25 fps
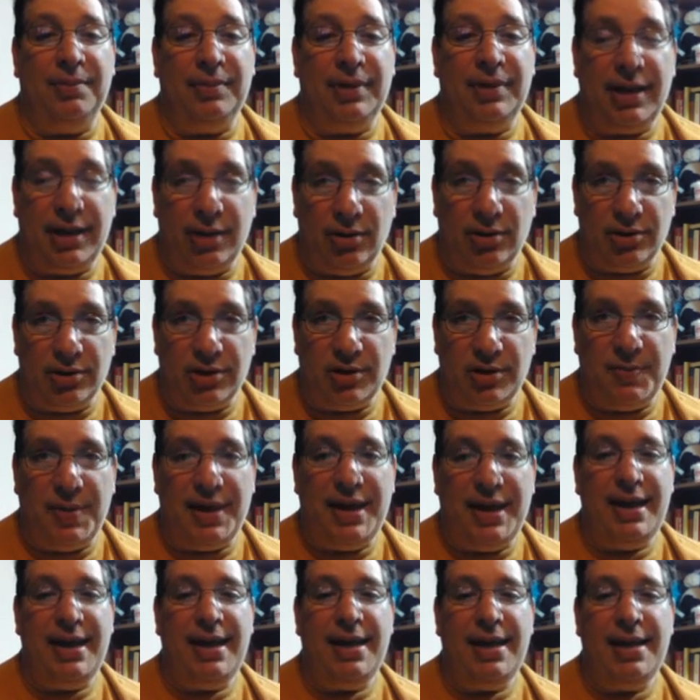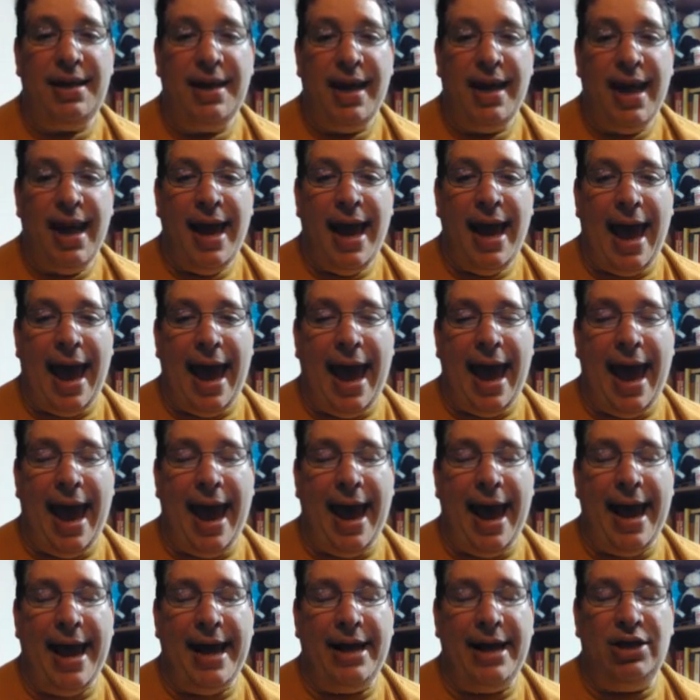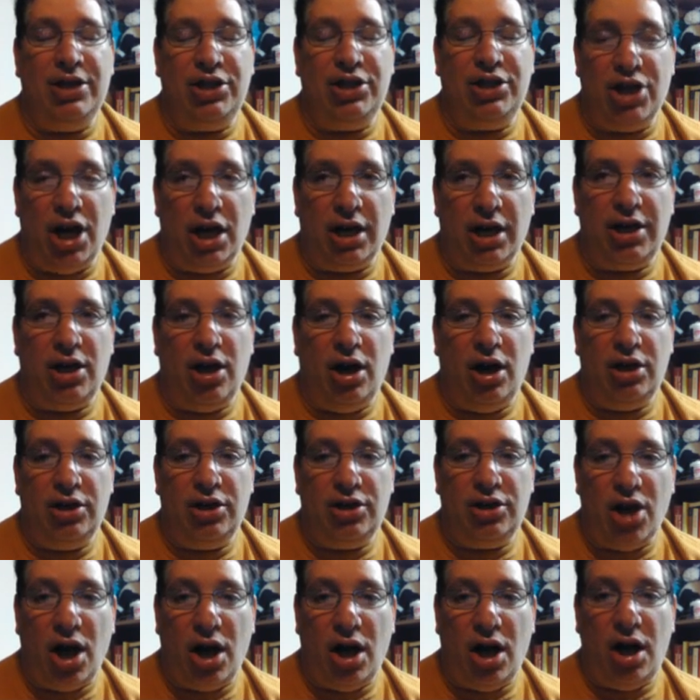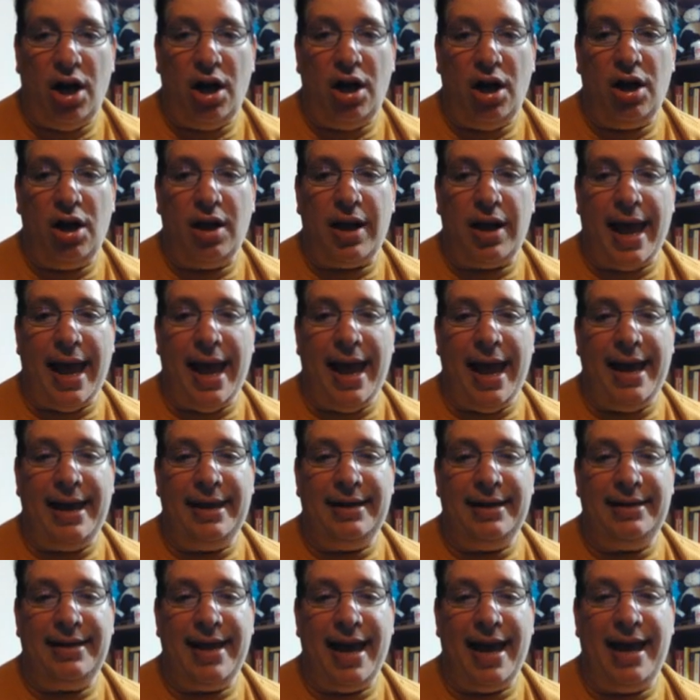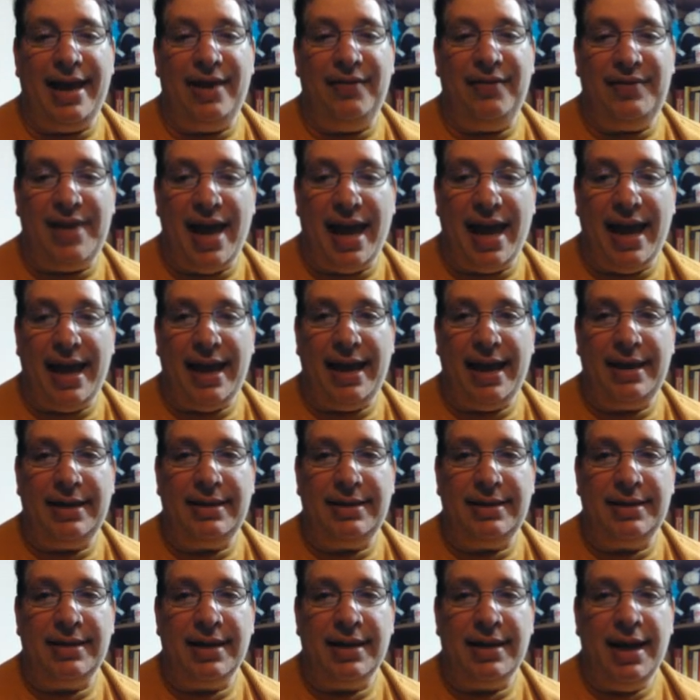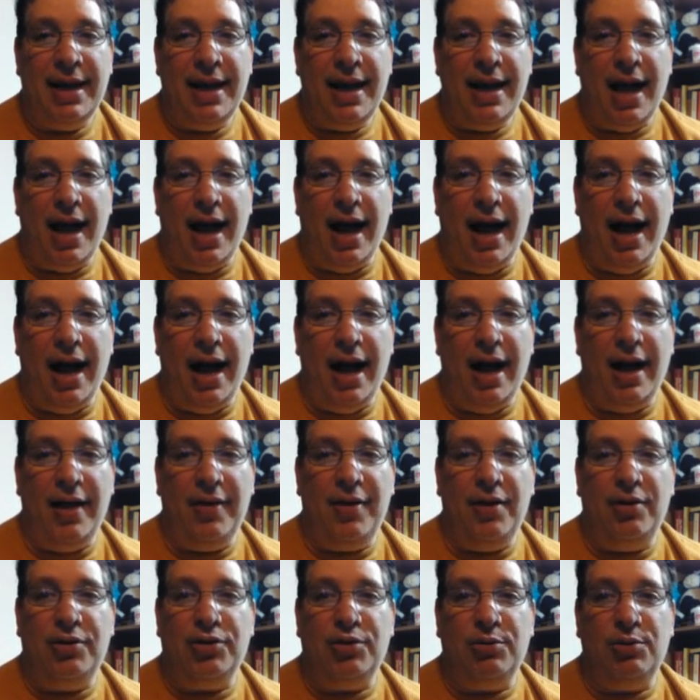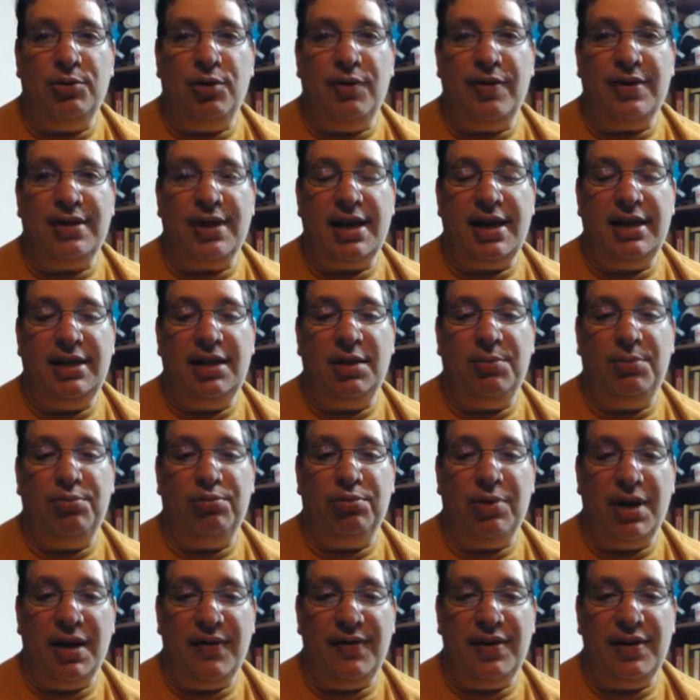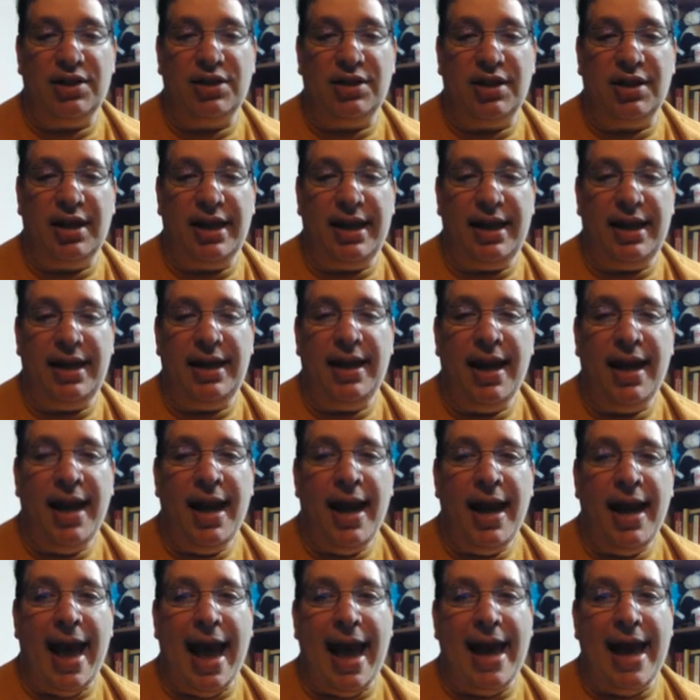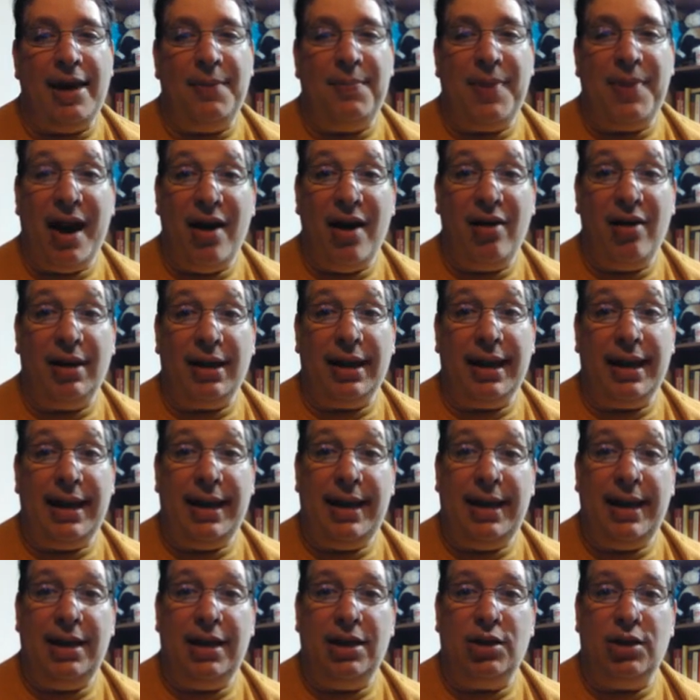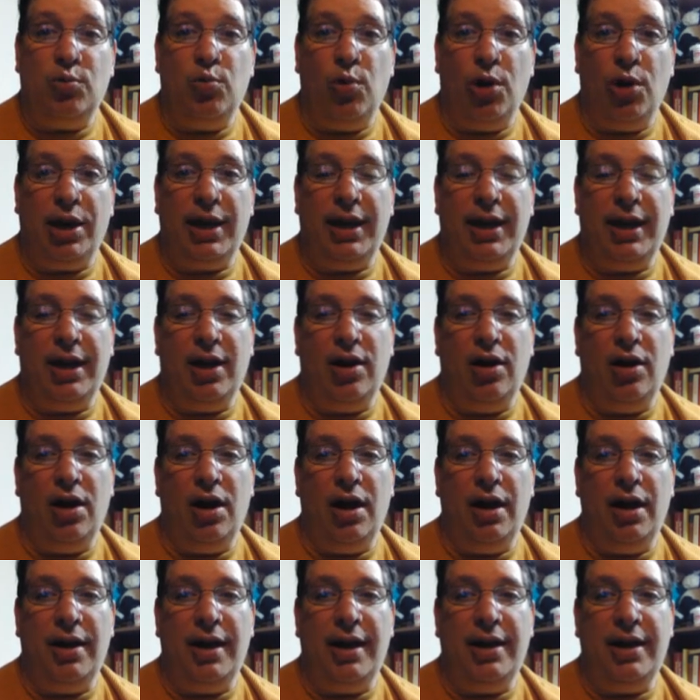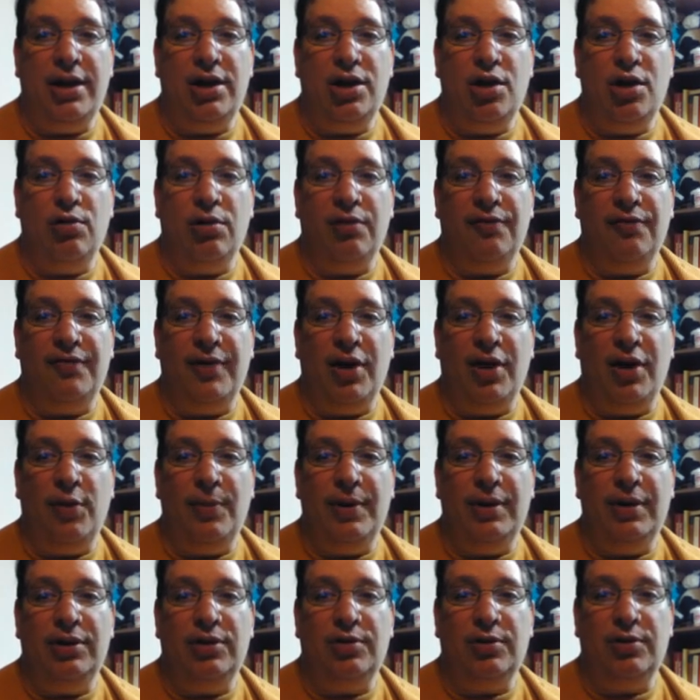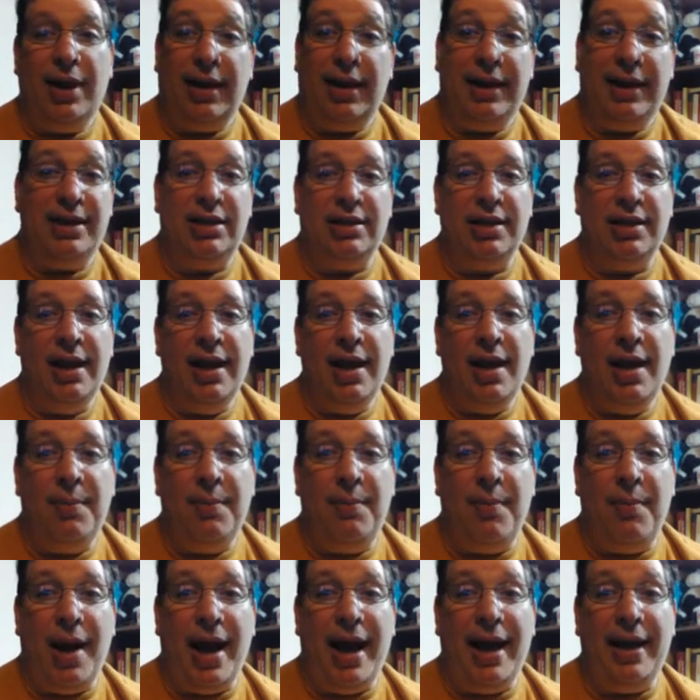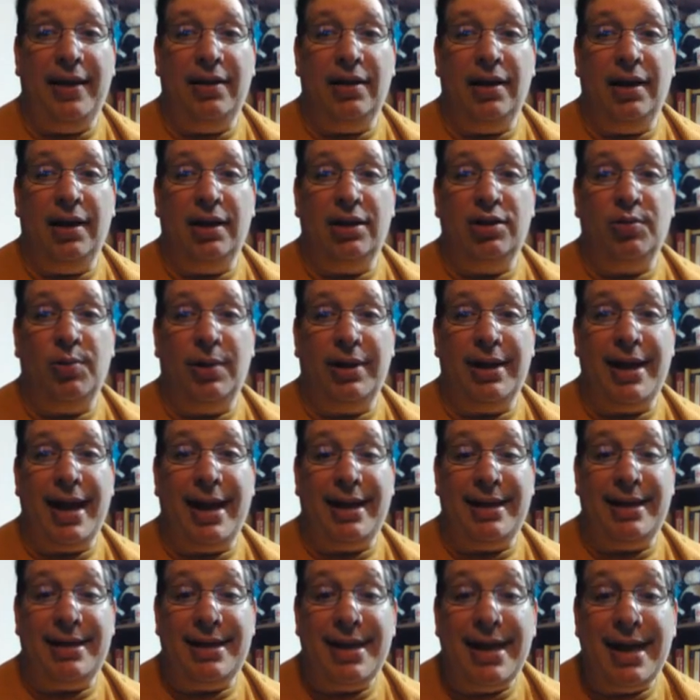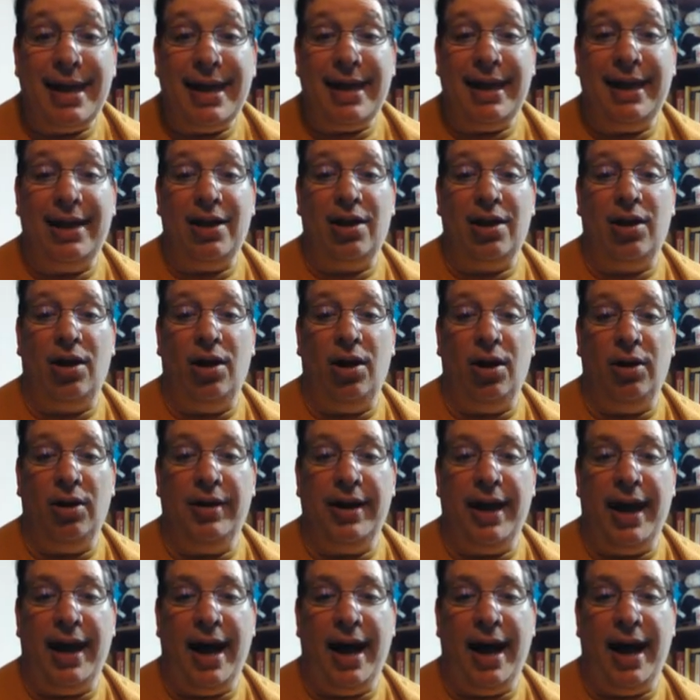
Kill Speed and Junkyard Dog and Day of Days. Those are movies that he did previously, and apparently he is working on a newer film, at least by 2018, called